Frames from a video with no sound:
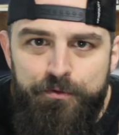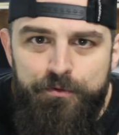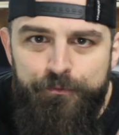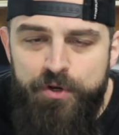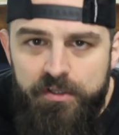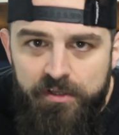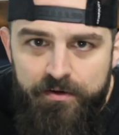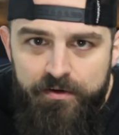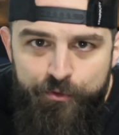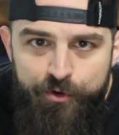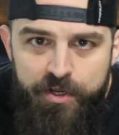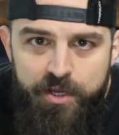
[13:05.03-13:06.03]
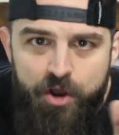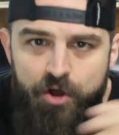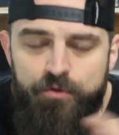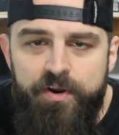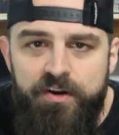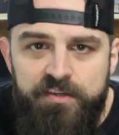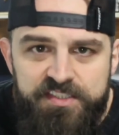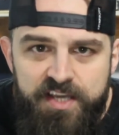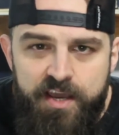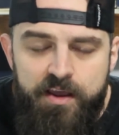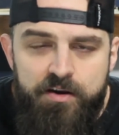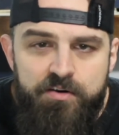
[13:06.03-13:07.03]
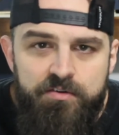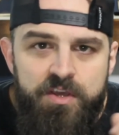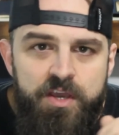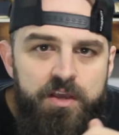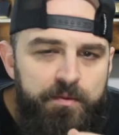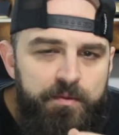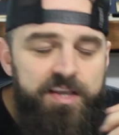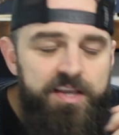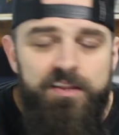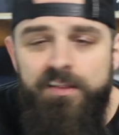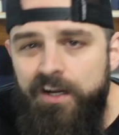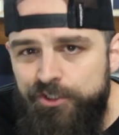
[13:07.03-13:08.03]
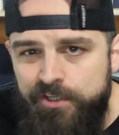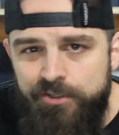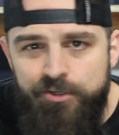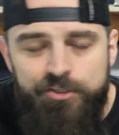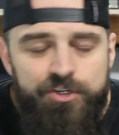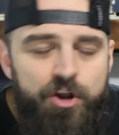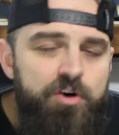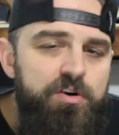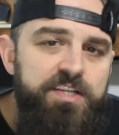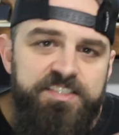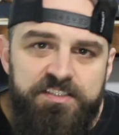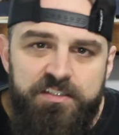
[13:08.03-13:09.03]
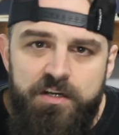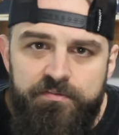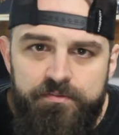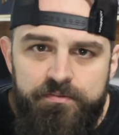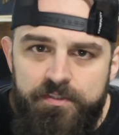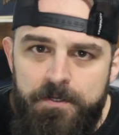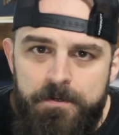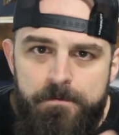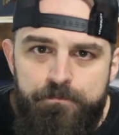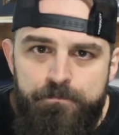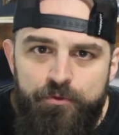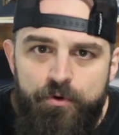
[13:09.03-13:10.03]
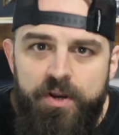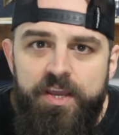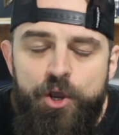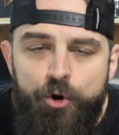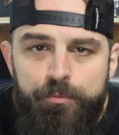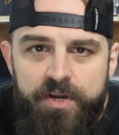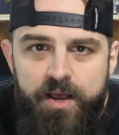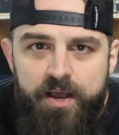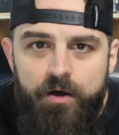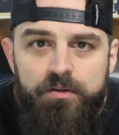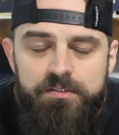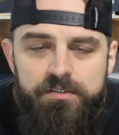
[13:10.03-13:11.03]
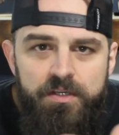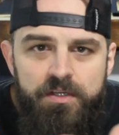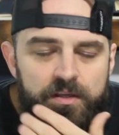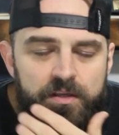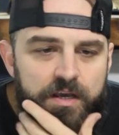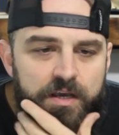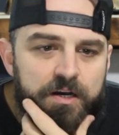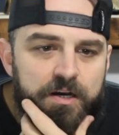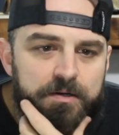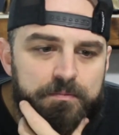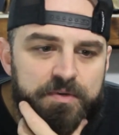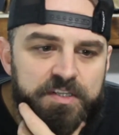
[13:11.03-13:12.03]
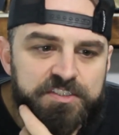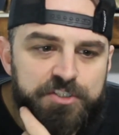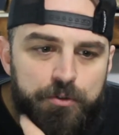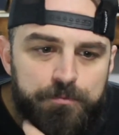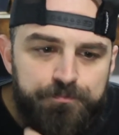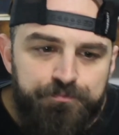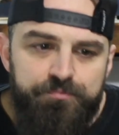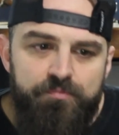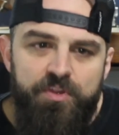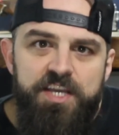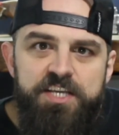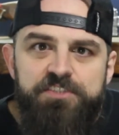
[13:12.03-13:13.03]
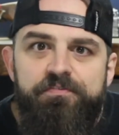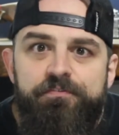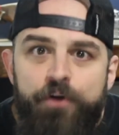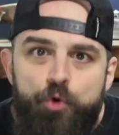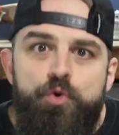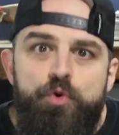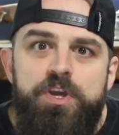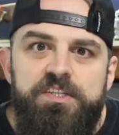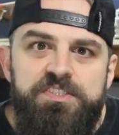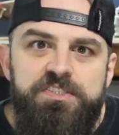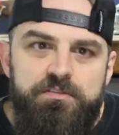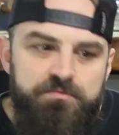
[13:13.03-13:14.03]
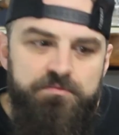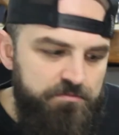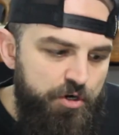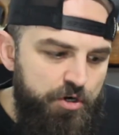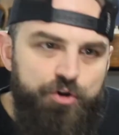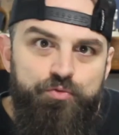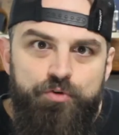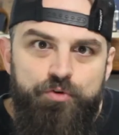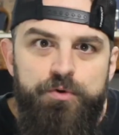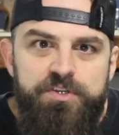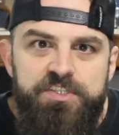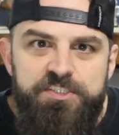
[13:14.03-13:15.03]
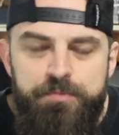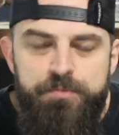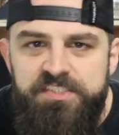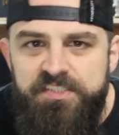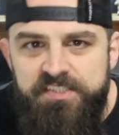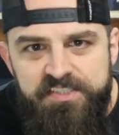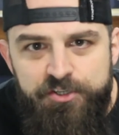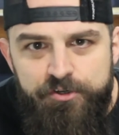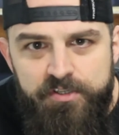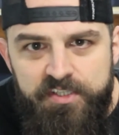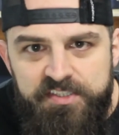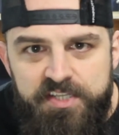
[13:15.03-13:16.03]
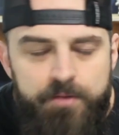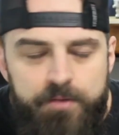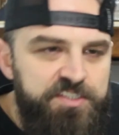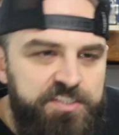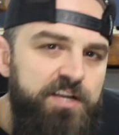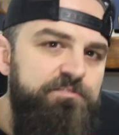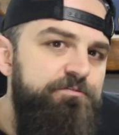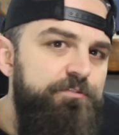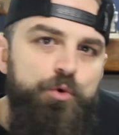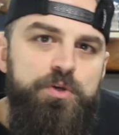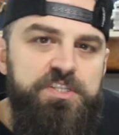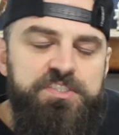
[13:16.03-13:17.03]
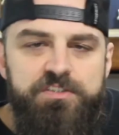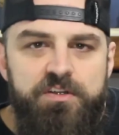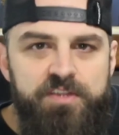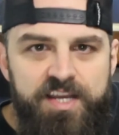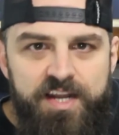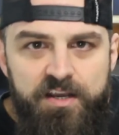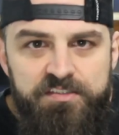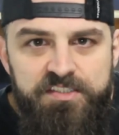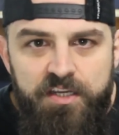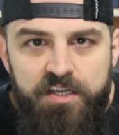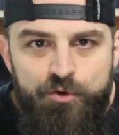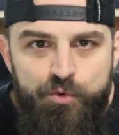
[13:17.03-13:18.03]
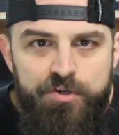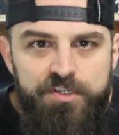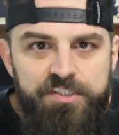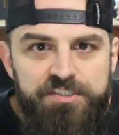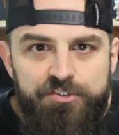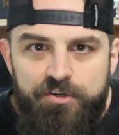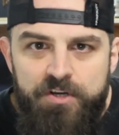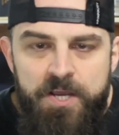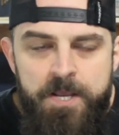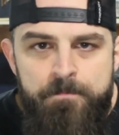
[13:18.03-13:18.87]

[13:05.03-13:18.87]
free delivery all around his town, making laundry detergent, all kinds of stuff, right? Helping out. And so he's focused on growing his business during this time. He's not focused on that outside noise or